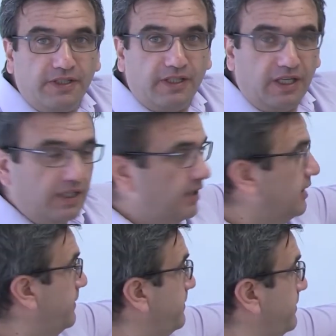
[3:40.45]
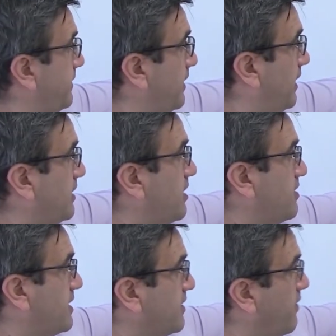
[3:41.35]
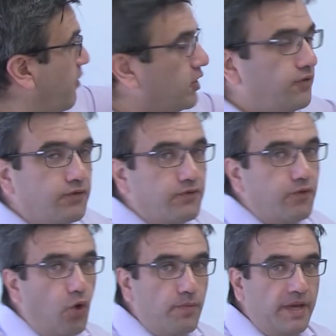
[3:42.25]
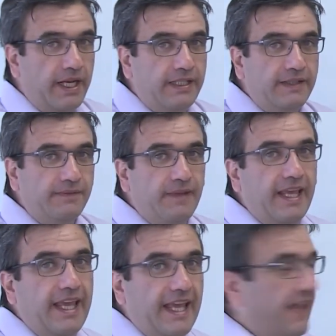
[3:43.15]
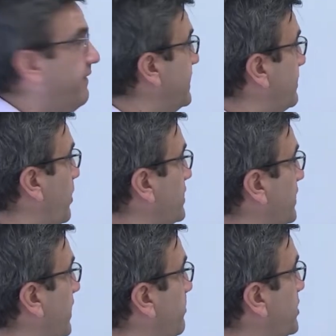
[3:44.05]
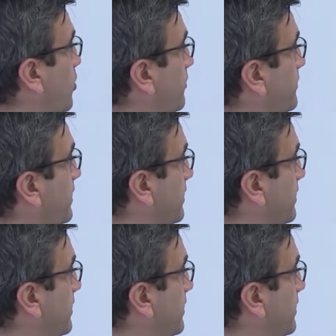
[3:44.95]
I just thought for a minute, and this question can be solved